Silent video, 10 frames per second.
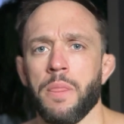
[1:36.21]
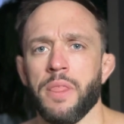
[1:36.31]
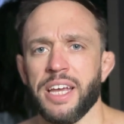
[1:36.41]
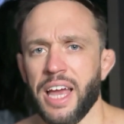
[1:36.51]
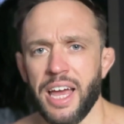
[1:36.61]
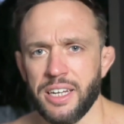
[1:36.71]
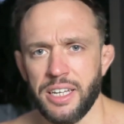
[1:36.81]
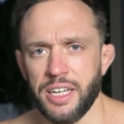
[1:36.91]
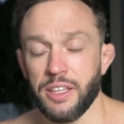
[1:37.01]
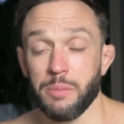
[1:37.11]
they end
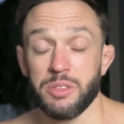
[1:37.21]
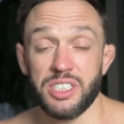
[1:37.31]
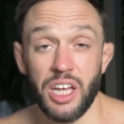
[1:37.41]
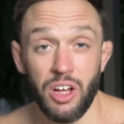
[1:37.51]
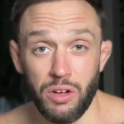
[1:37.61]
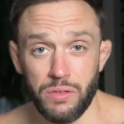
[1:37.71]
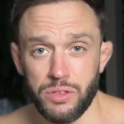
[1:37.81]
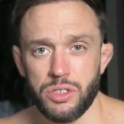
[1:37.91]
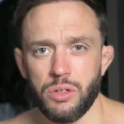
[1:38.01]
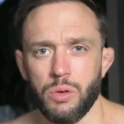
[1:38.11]
it
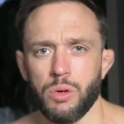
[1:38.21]
themselves